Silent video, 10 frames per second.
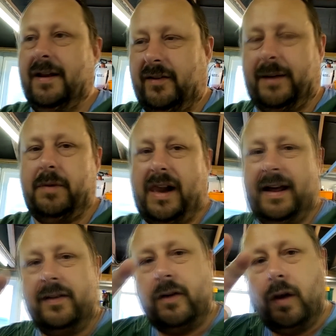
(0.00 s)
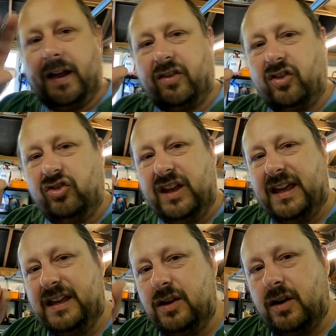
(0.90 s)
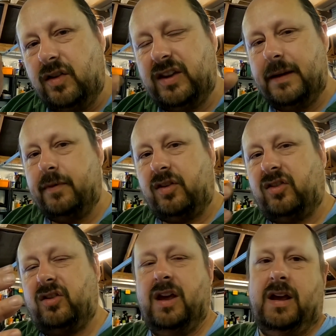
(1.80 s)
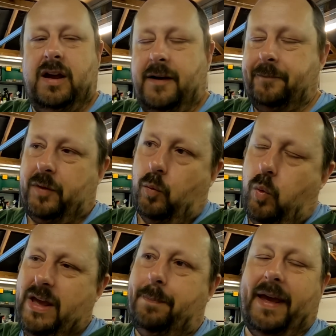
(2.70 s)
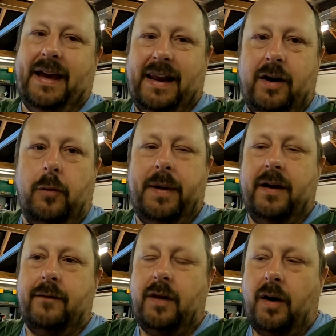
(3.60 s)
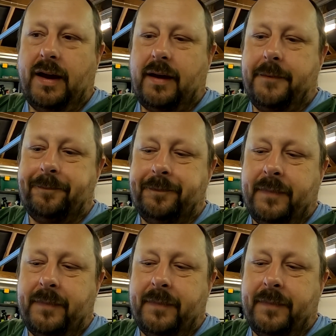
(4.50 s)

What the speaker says: Some clays have got like sticky, you can see them weeping a little bit of like,